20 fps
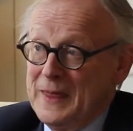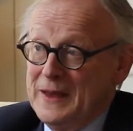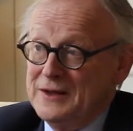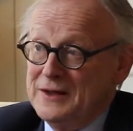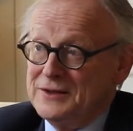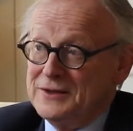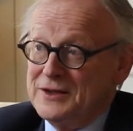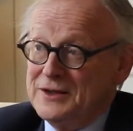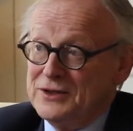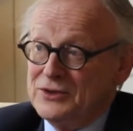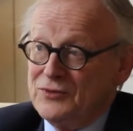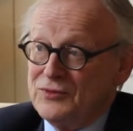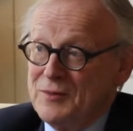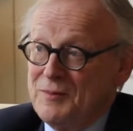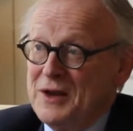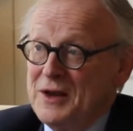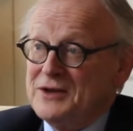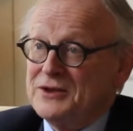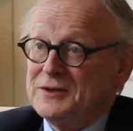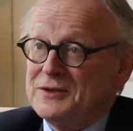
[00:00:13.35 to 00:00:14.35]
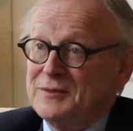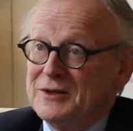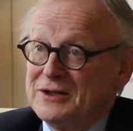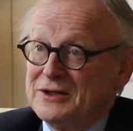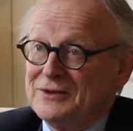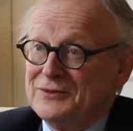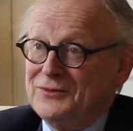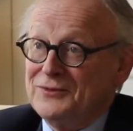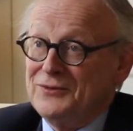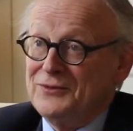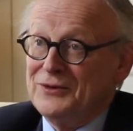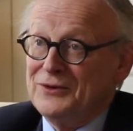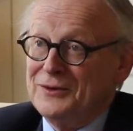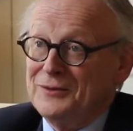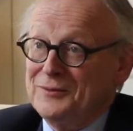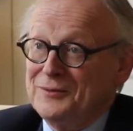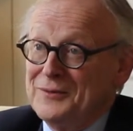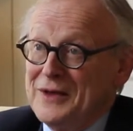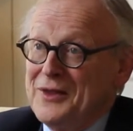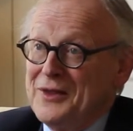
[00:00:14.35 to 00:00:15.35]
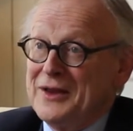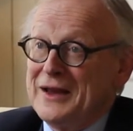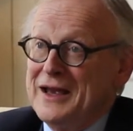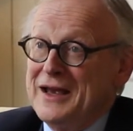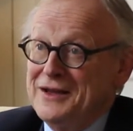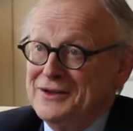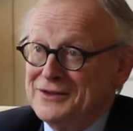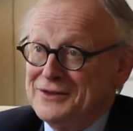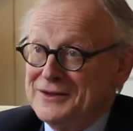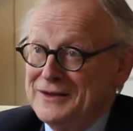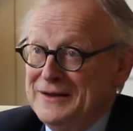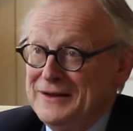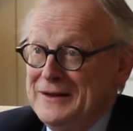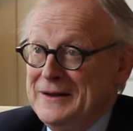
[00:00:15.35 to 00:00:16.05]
is this replacement from other gas,